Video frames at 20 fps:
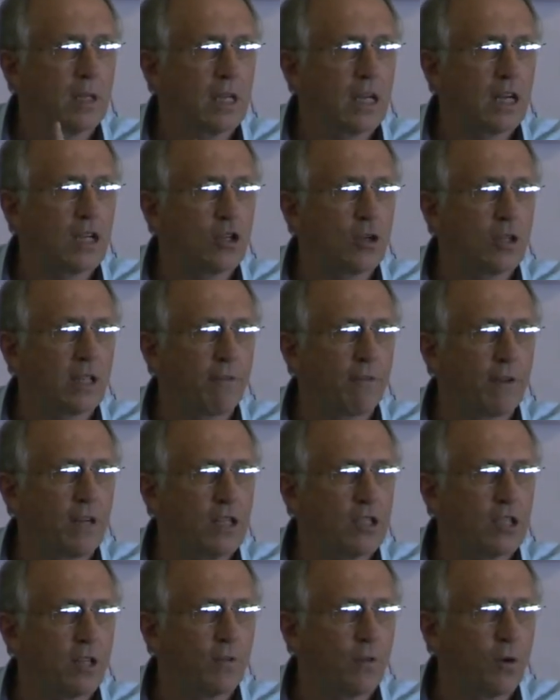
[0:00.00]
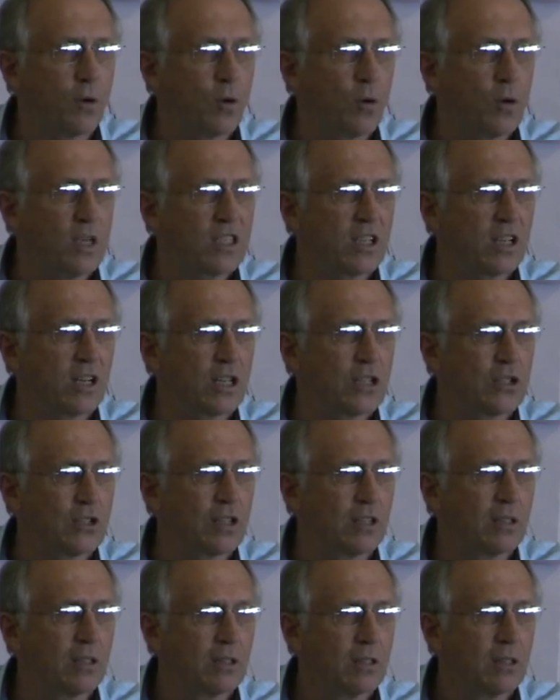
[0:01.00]
Here is your definition for who is a
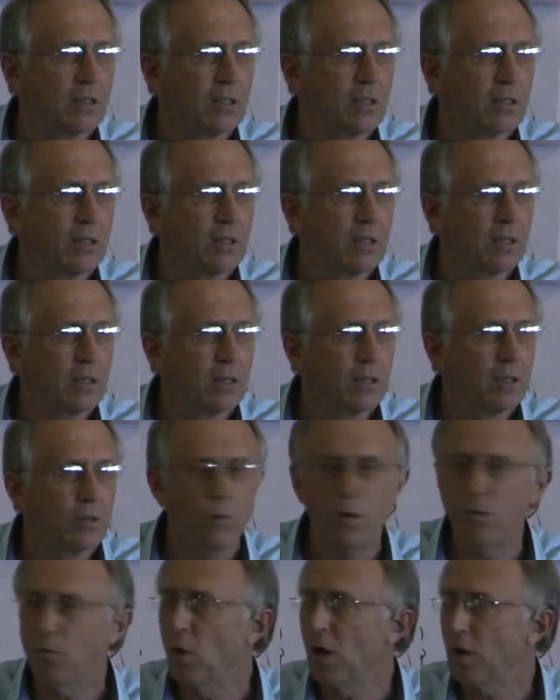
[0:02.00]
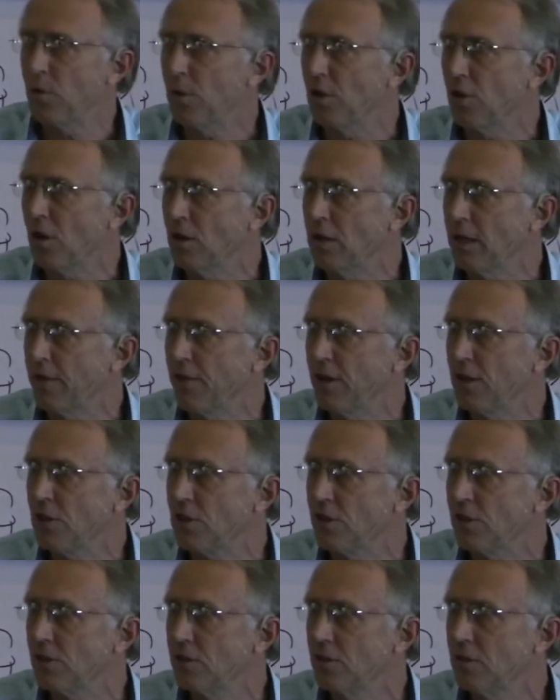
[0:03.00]
Christian. We've worked with wrong
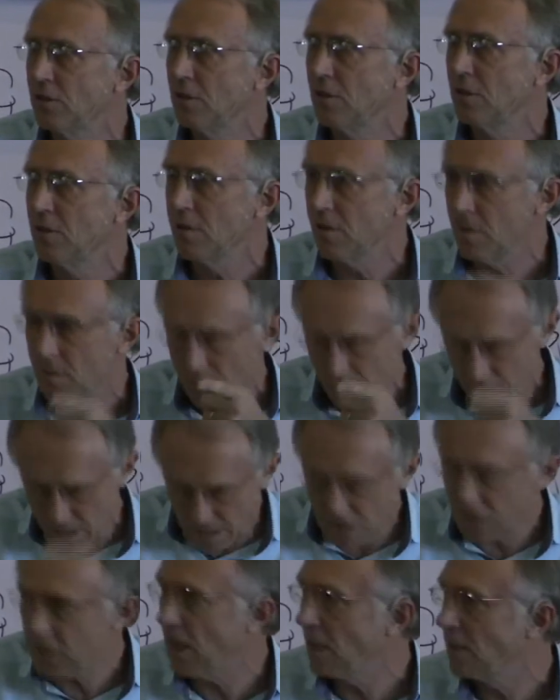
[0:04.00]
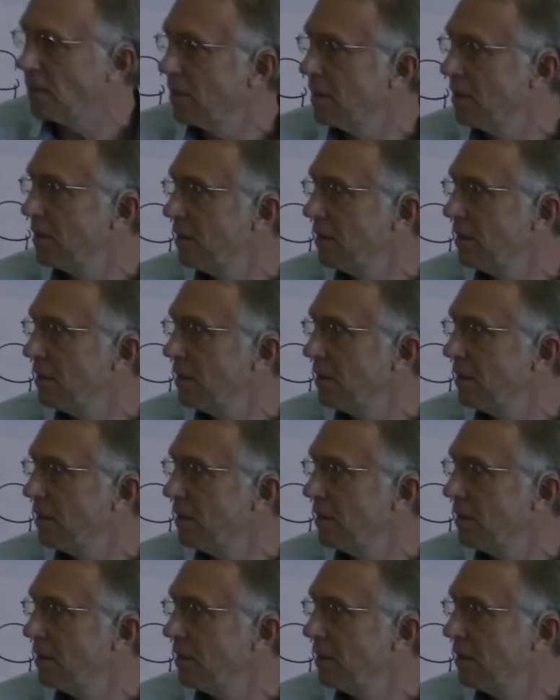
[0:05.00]
definitions. This is it.